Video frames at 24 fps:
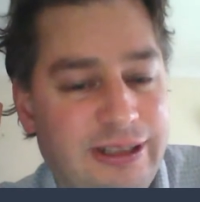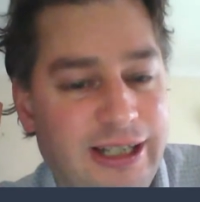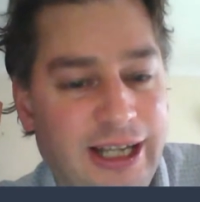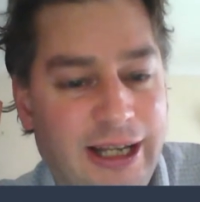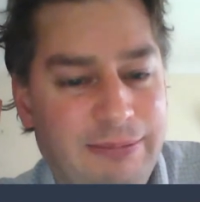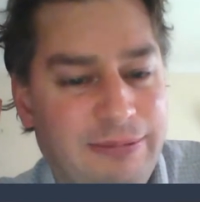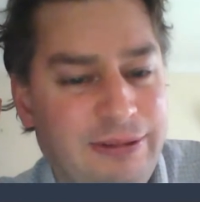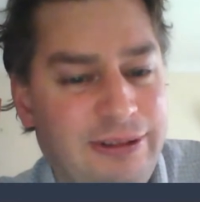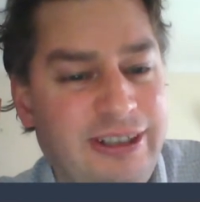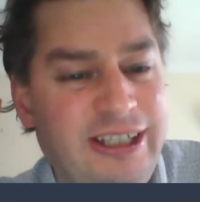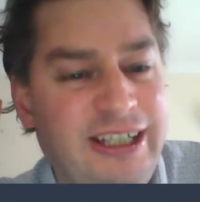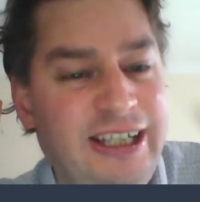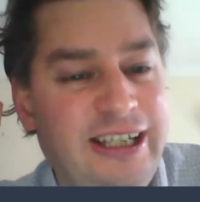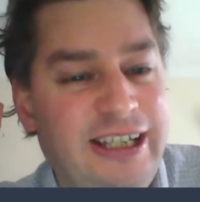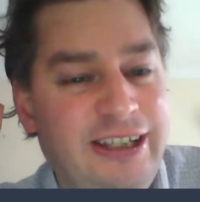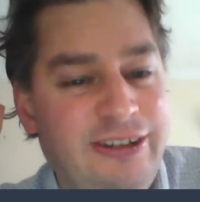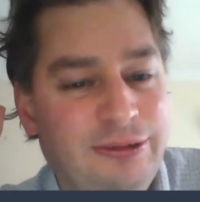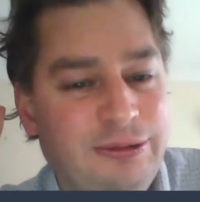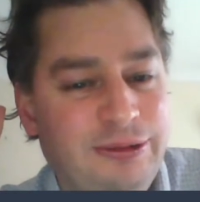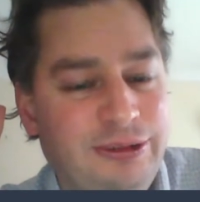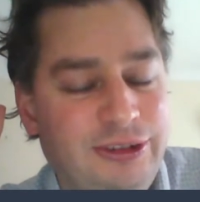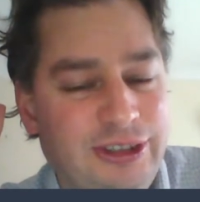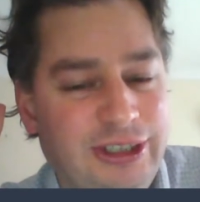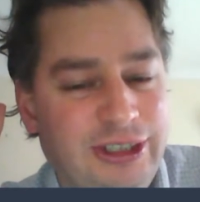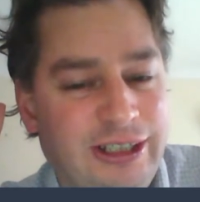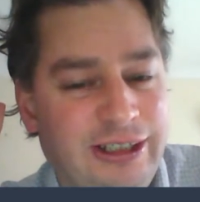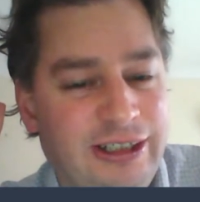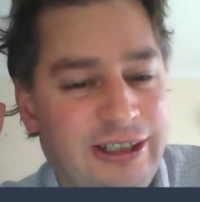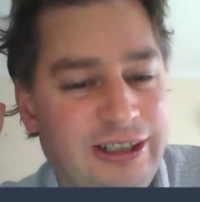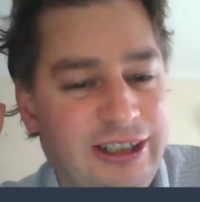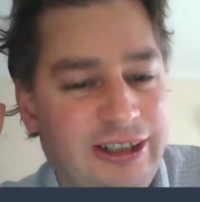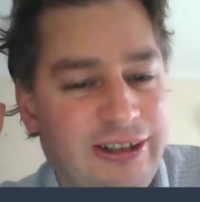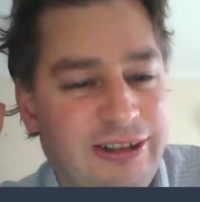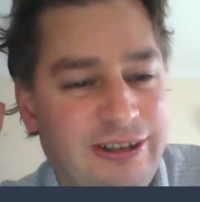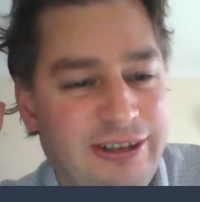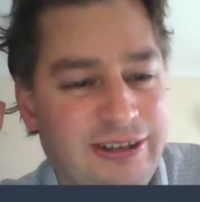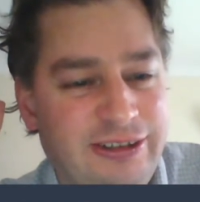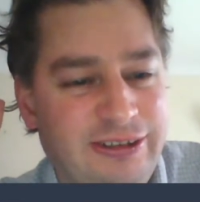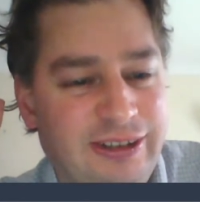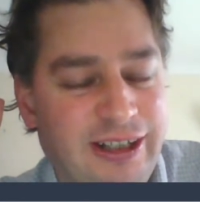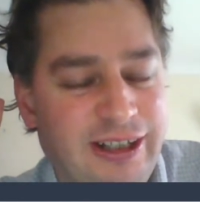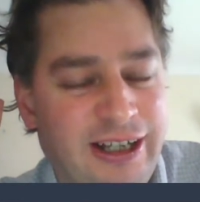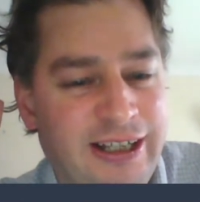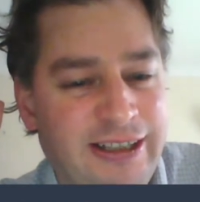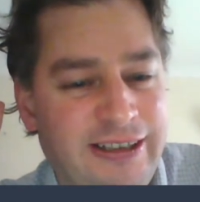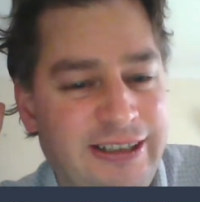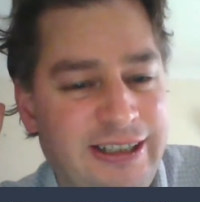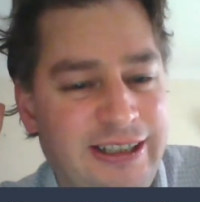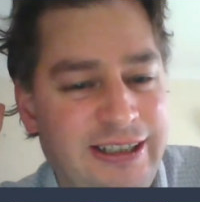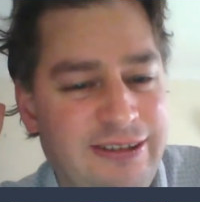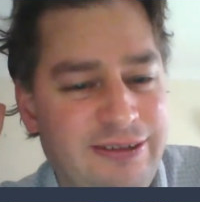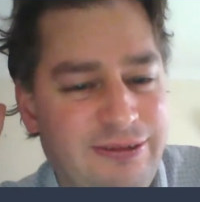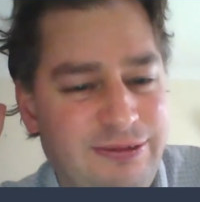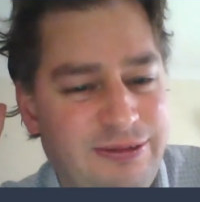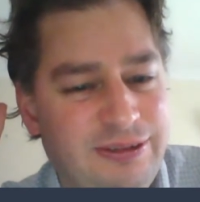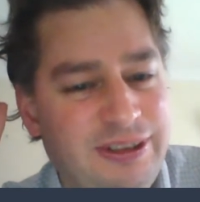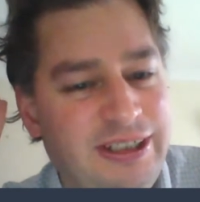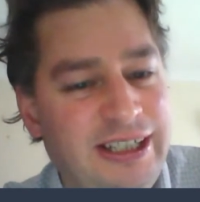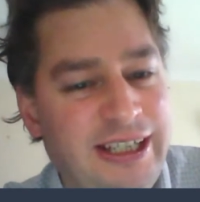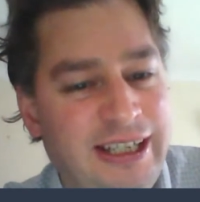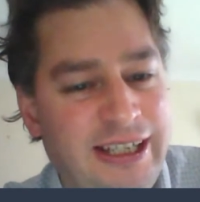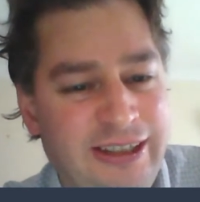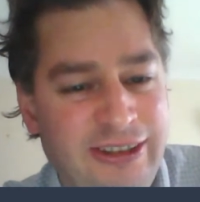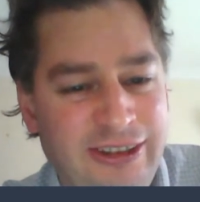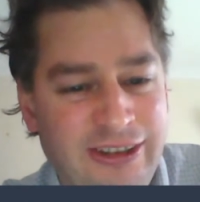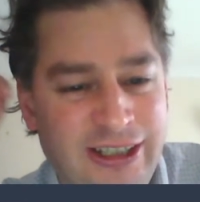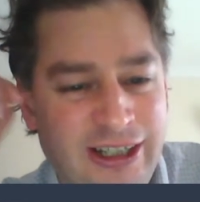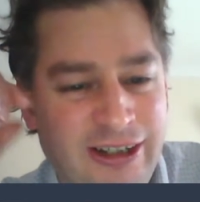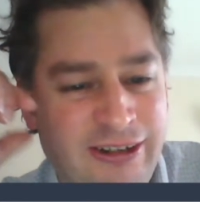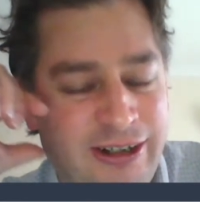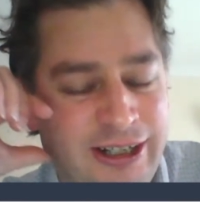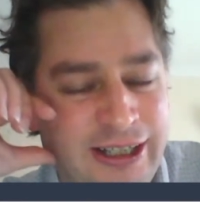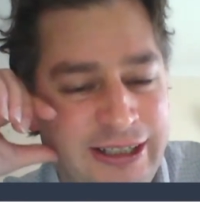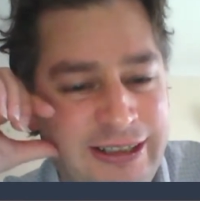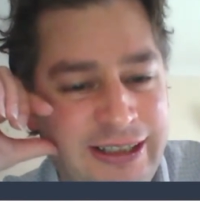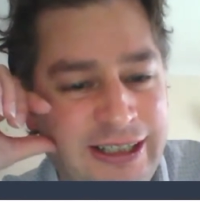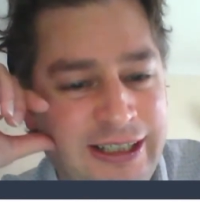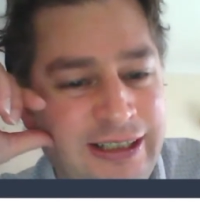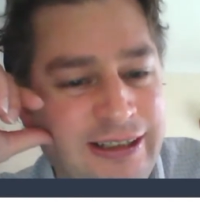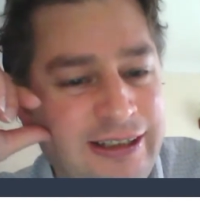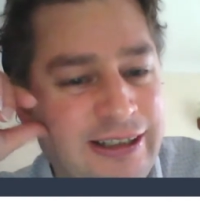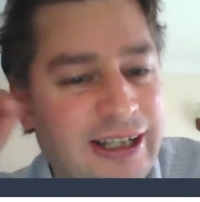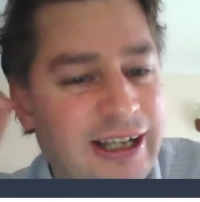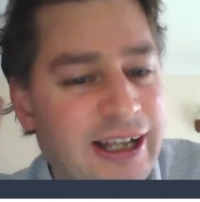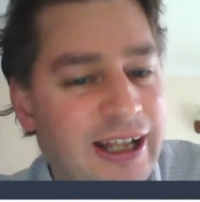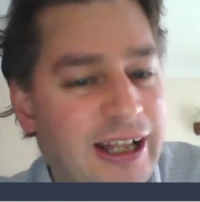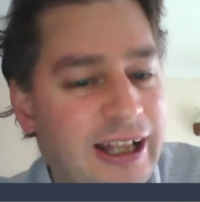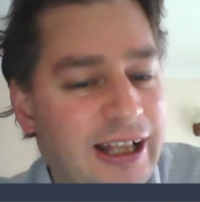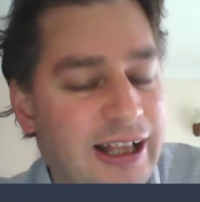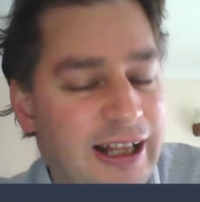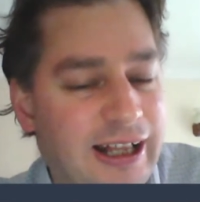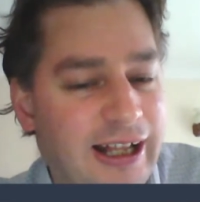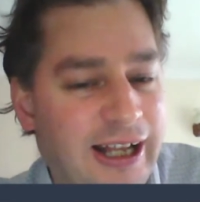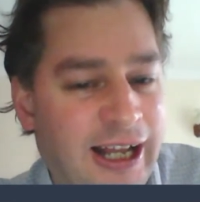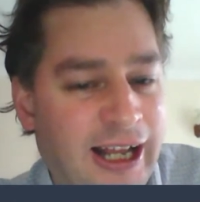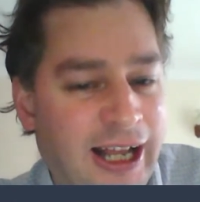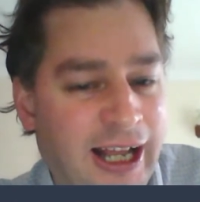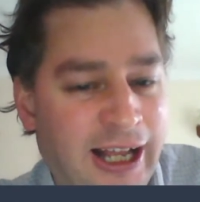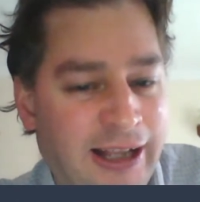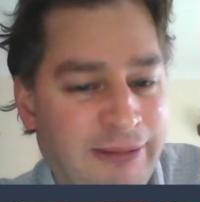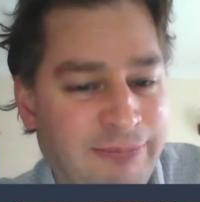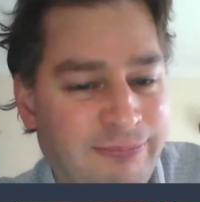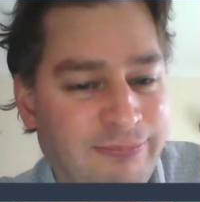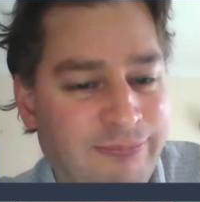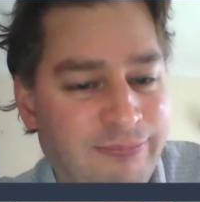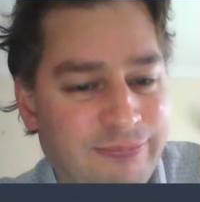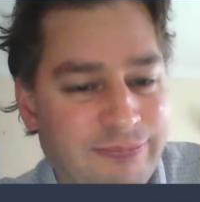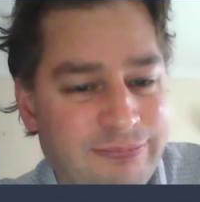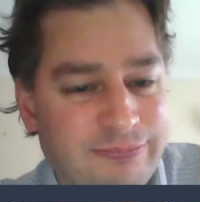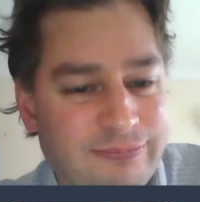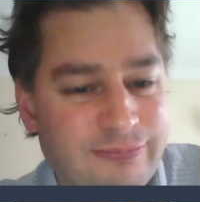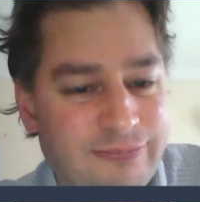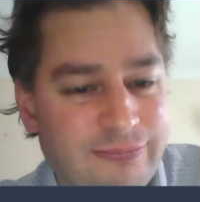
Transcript: couple of years or so ago, I did three years ago, I did, um,